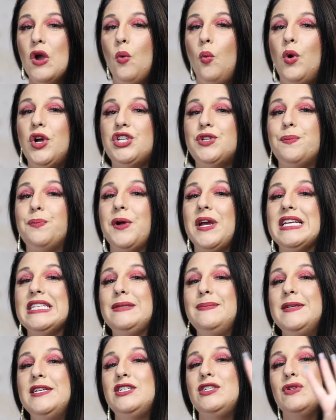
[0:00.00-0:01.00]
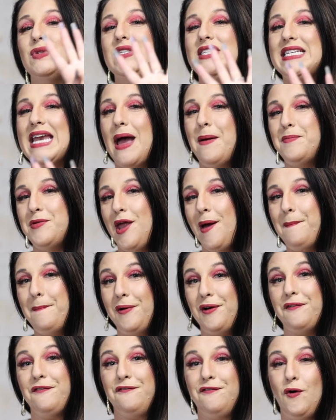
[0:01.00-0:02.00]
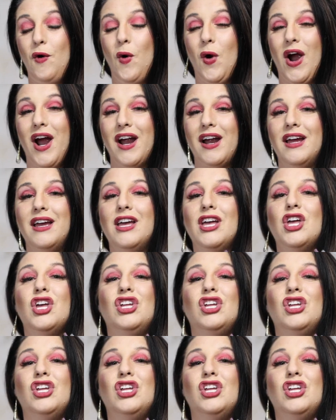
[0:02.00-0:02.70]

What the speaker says: Which brings me to step number 4.